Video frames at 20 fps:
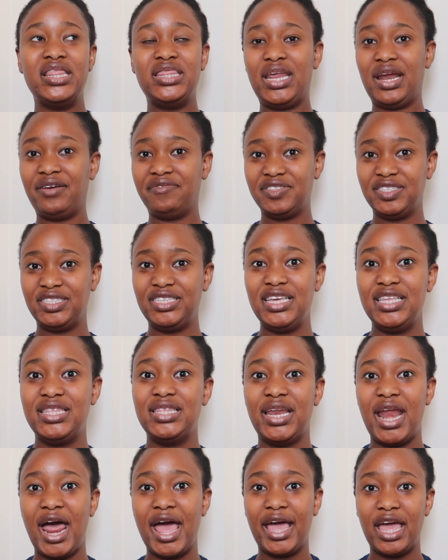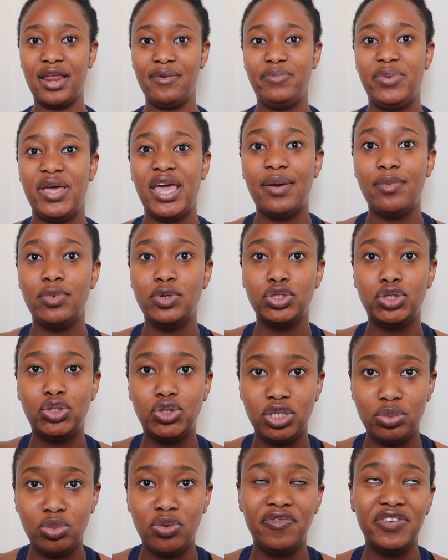that i've seen that i can be able
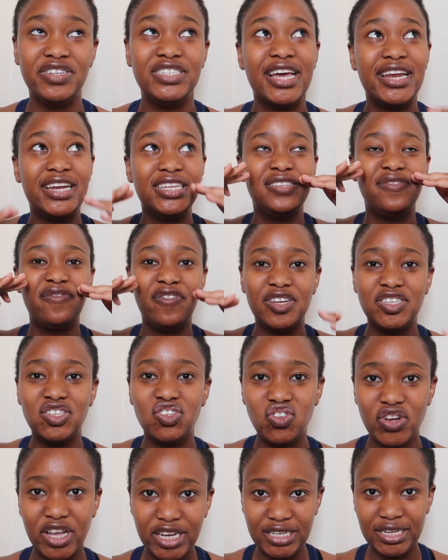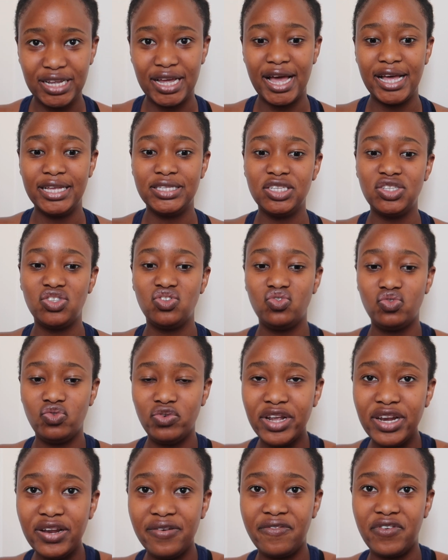to remove it and it's frustrating guys it's
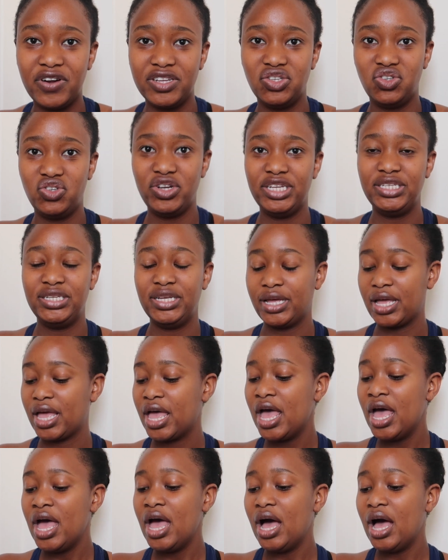really frustrating